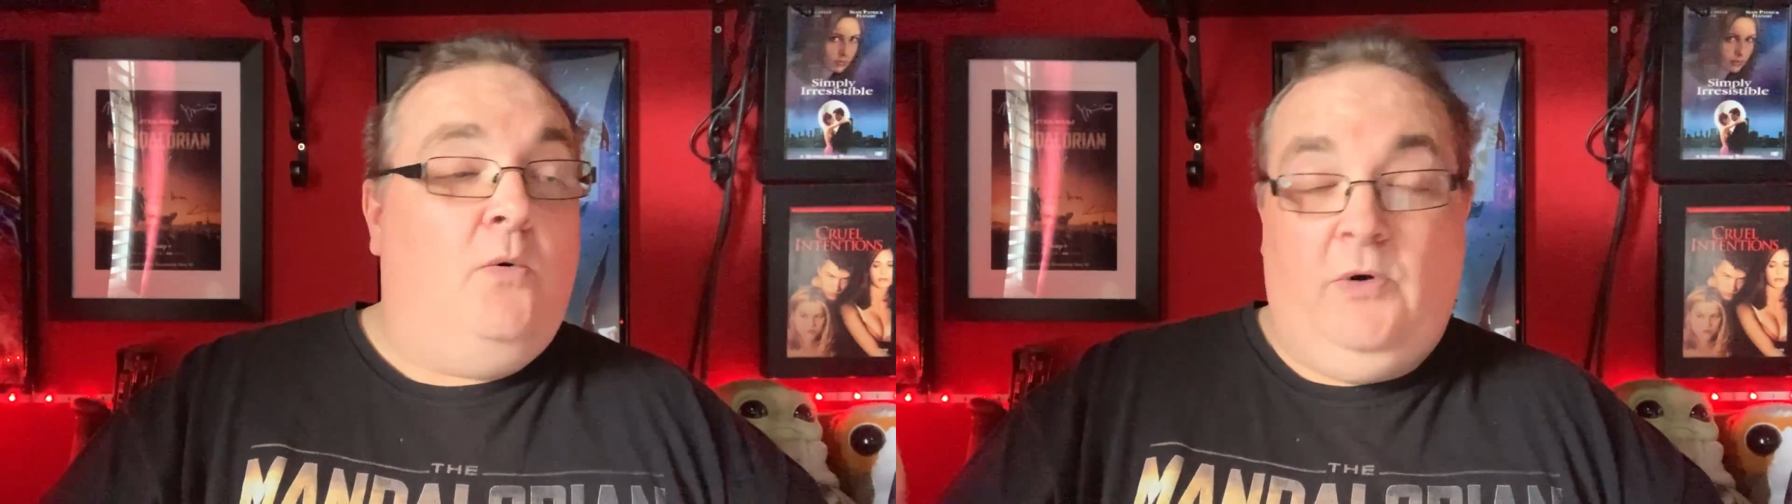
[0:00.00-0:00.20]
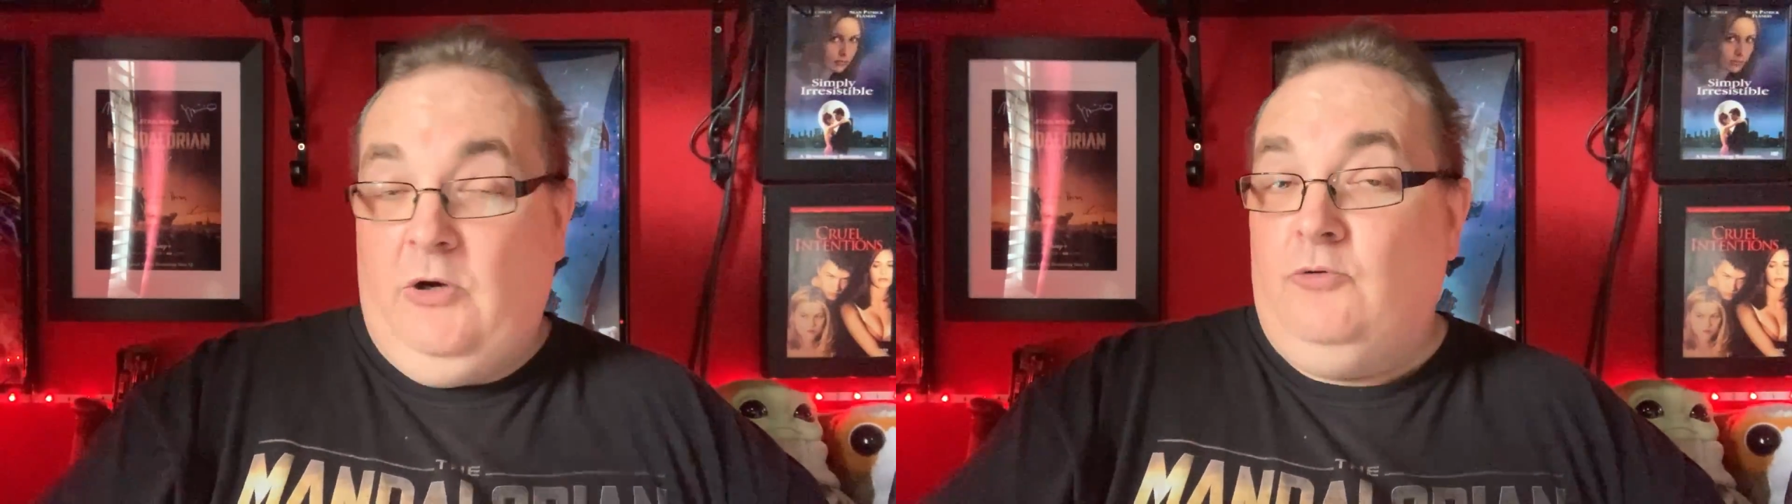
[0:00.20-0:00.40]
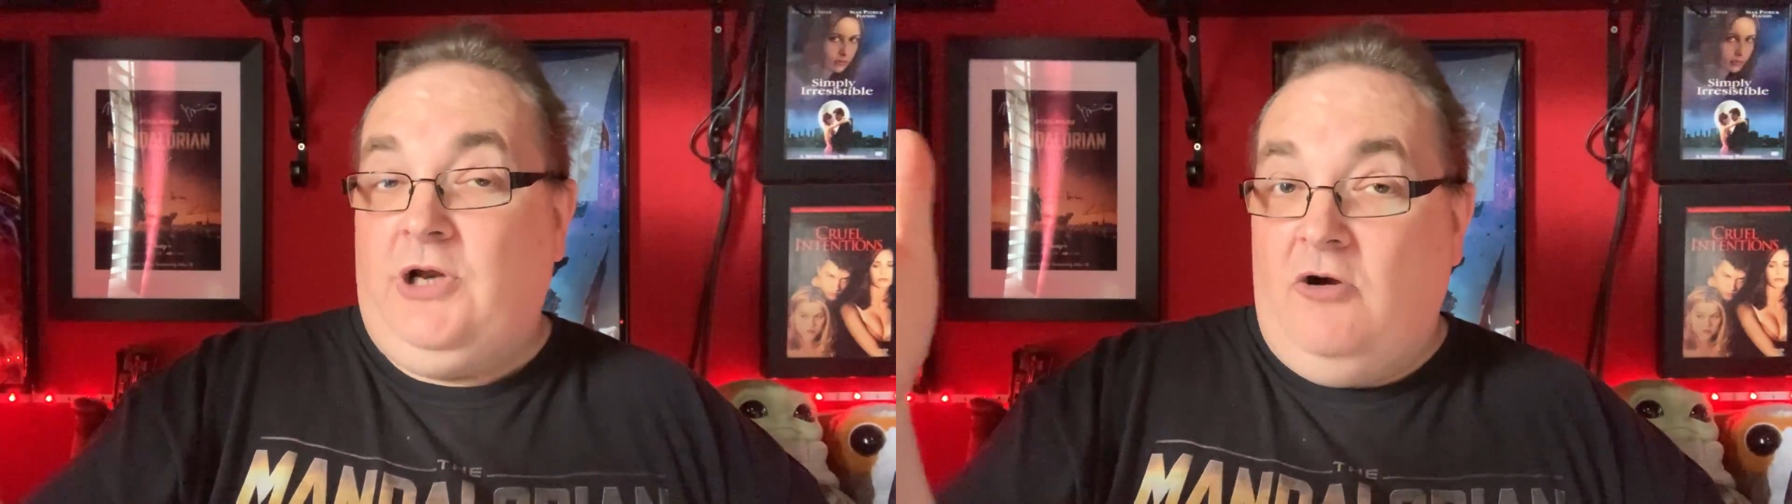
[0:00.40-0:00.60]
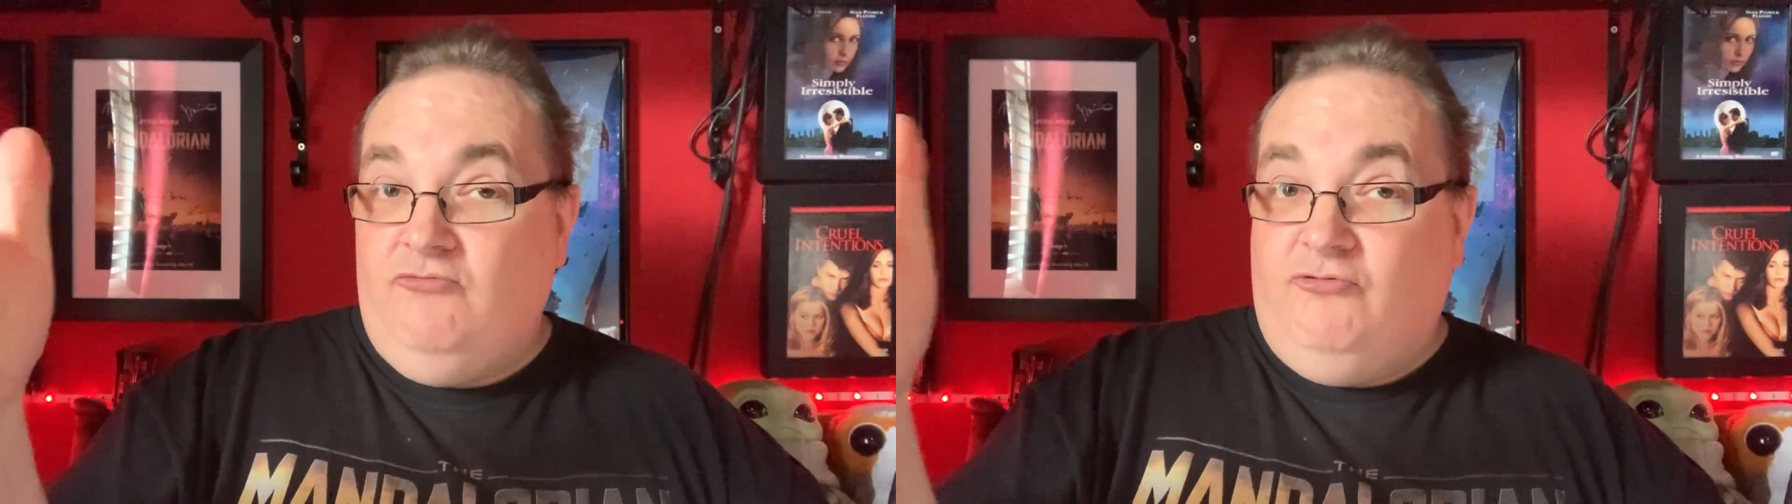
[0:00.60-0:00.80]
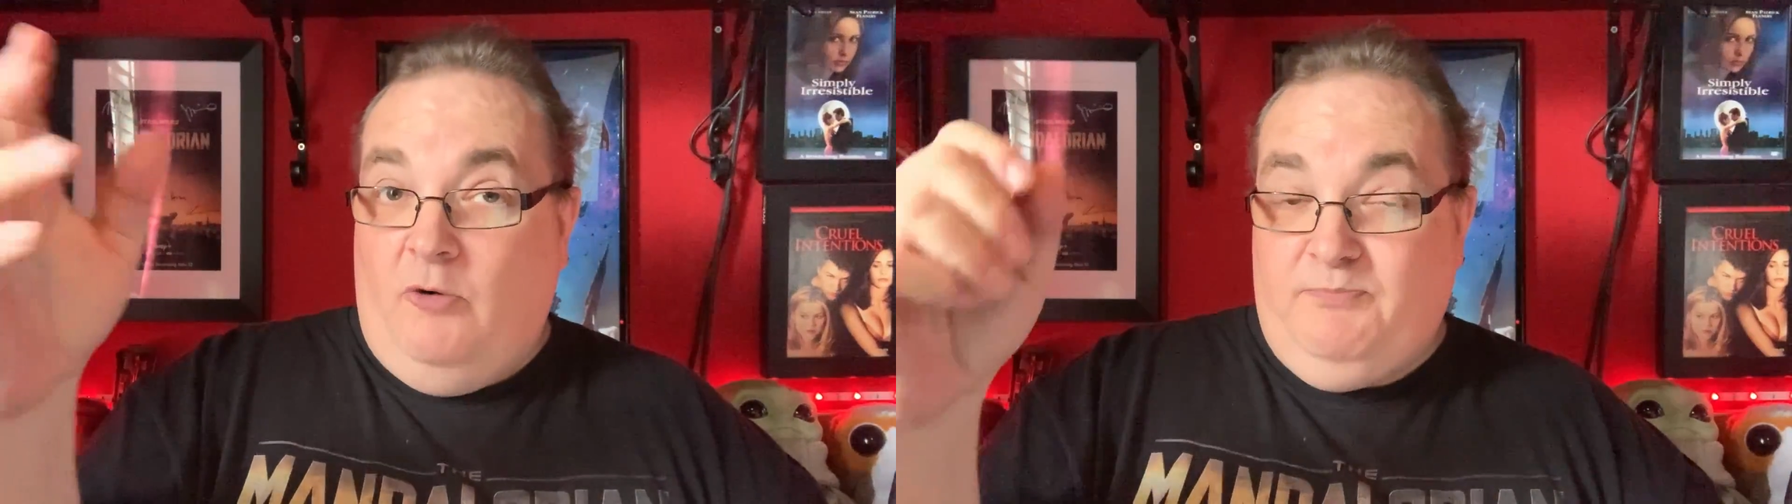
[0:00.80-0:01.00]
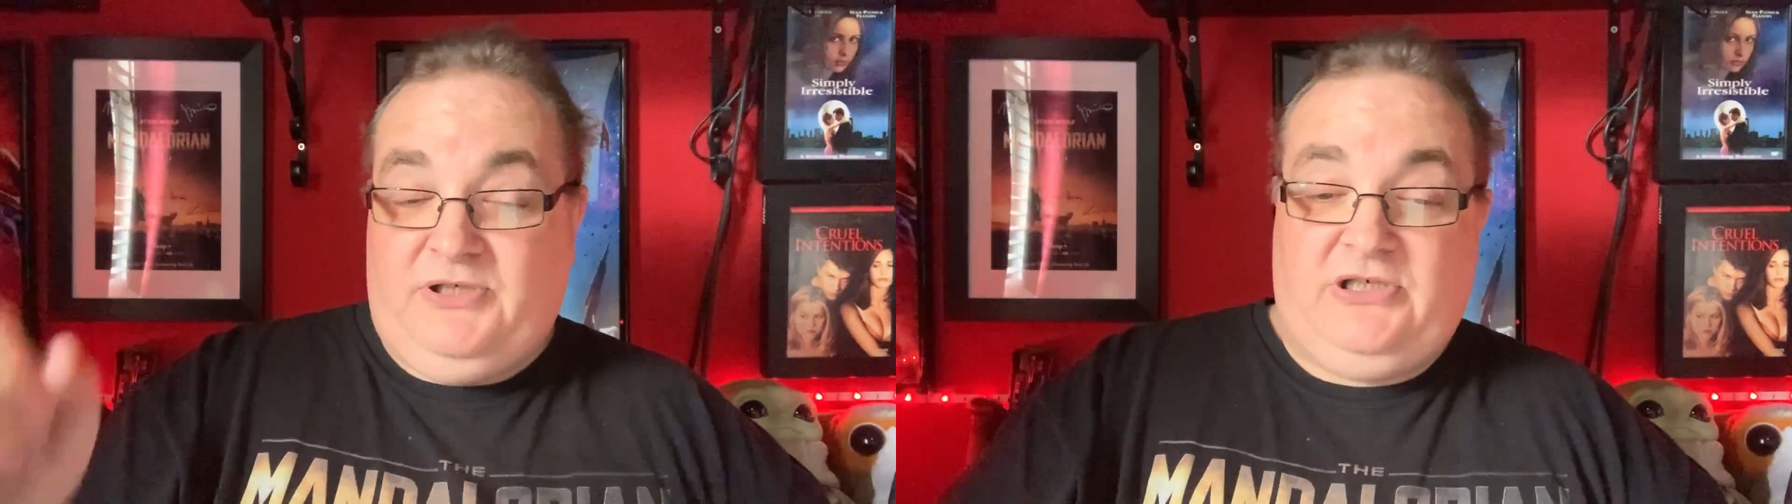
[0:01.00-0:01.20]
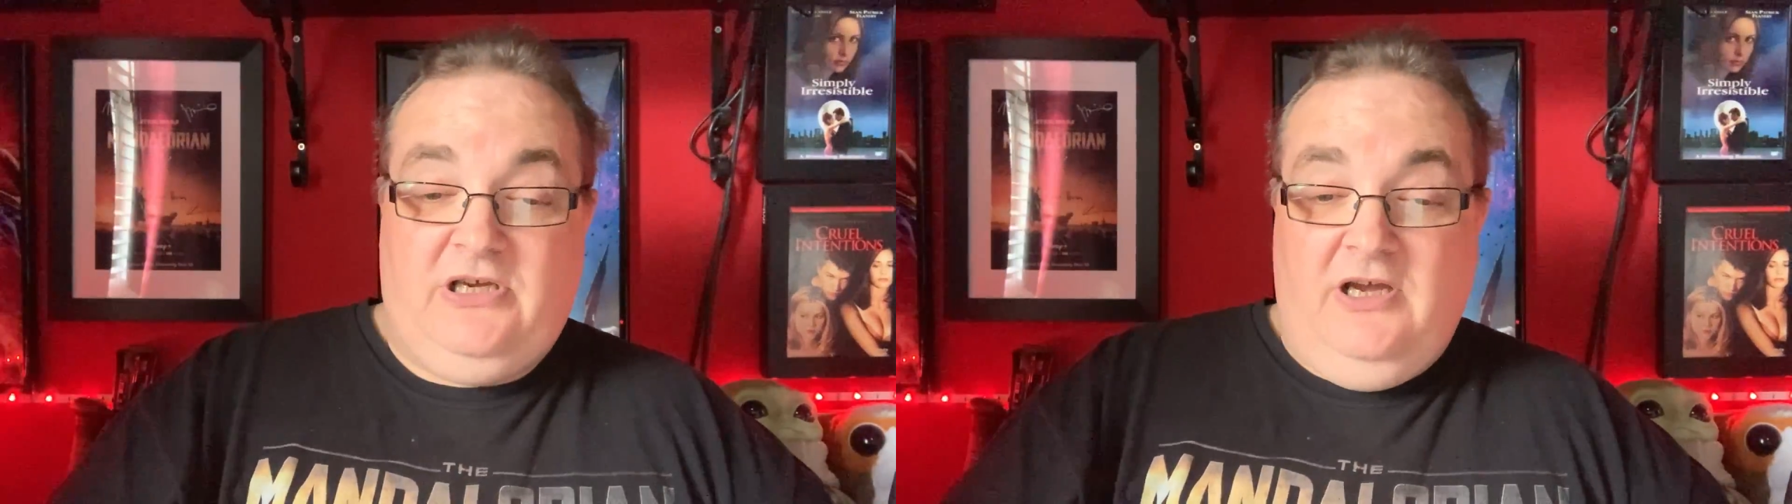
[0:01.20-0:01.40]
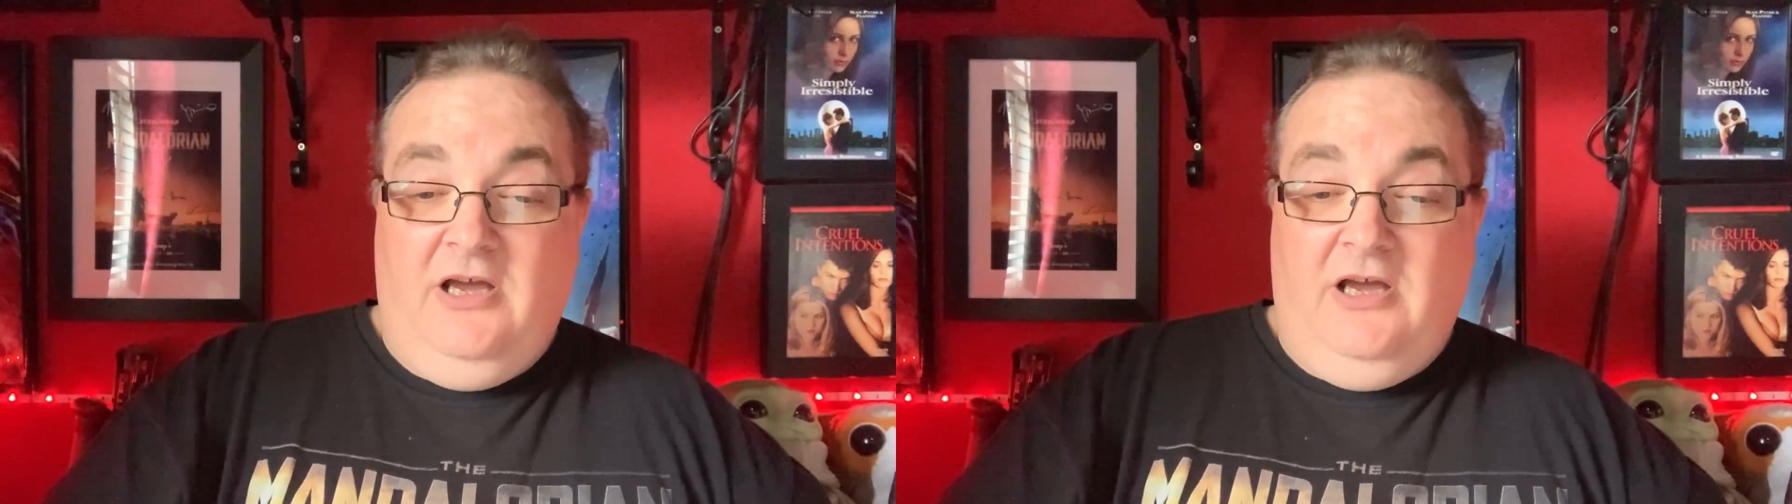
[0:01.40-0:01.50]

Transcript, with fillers: We all know Rob's